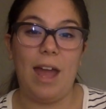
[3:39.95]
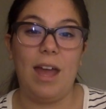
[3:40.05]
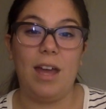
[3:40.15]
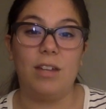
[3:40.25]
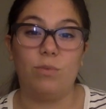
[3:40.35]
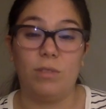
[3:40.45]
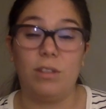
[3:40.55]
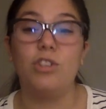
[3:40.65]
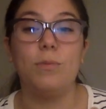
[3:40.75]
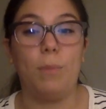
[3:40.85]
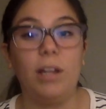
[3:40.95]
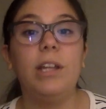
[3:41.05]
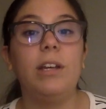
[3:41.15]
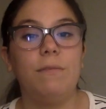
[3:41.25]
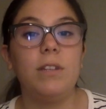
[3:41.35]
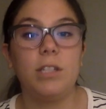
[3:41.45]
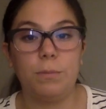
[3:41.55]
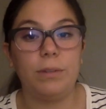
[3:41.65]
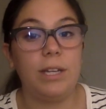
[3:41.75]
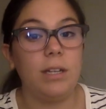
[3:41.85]
and with the swelling of the
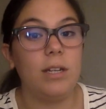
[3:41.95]
spleen.